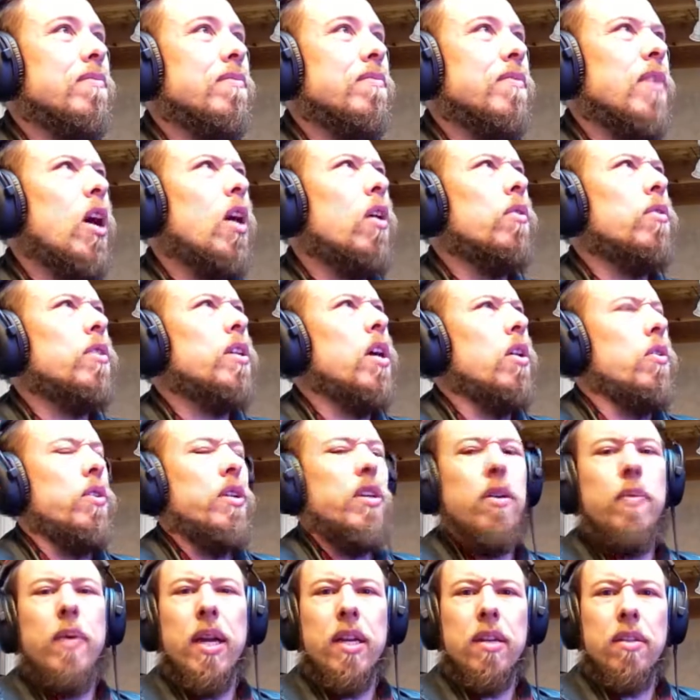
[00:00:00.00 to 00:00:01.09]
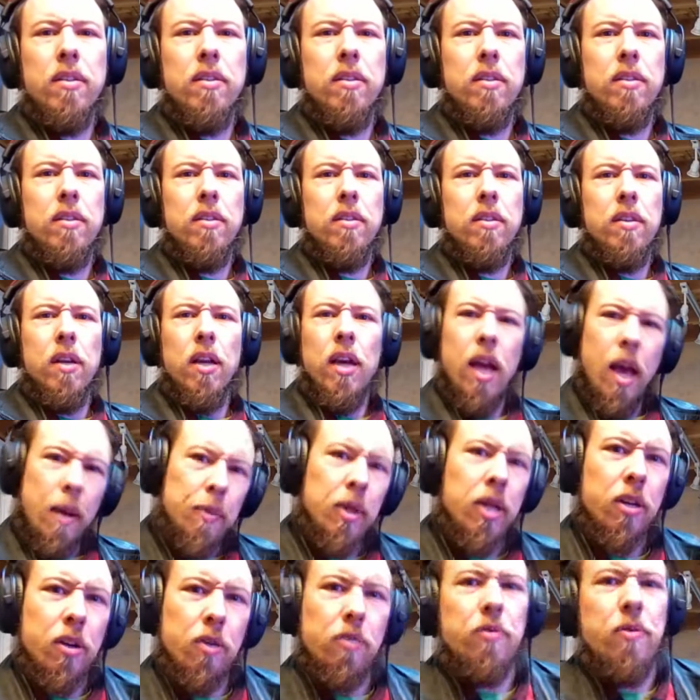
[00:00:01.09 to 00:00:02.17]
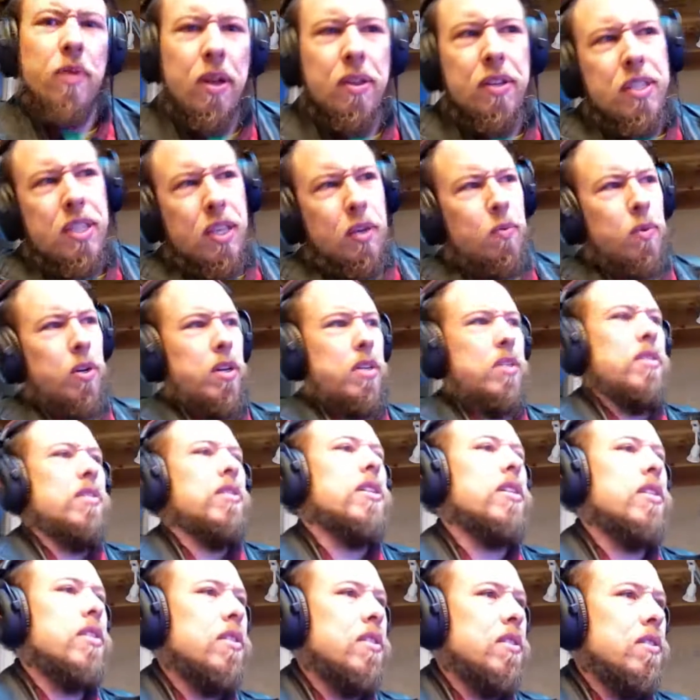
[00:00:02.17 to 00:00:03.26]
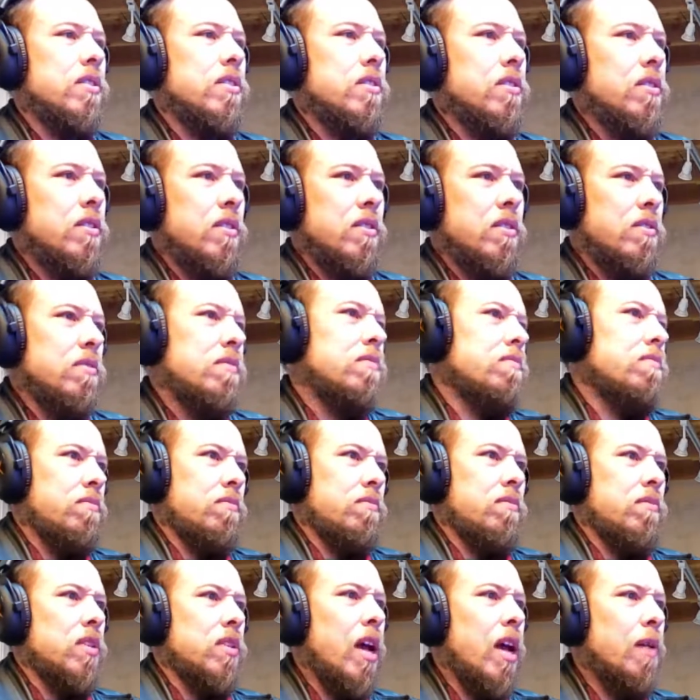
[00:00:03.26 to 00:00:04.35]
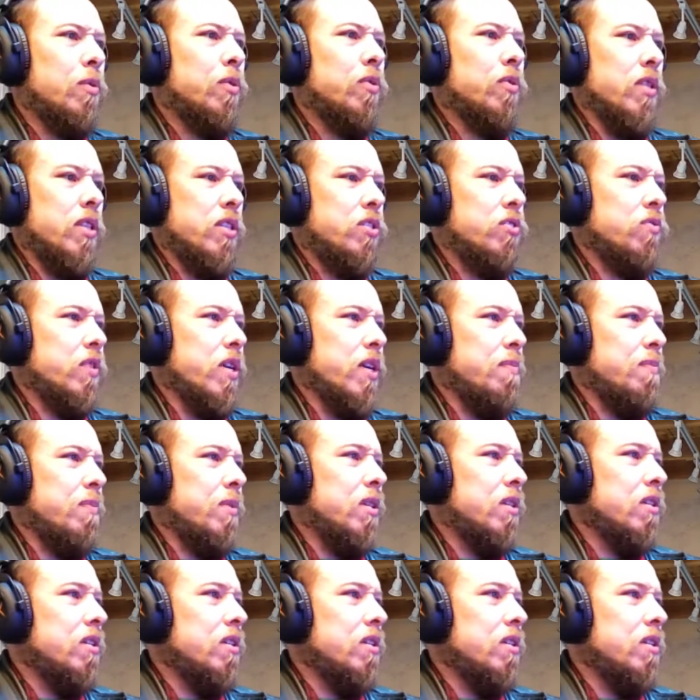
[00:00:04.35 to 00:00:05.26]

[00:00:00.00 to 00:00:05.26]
Oh, no, you know what? I'm going to go through how this thing works, because I'm doing this stream.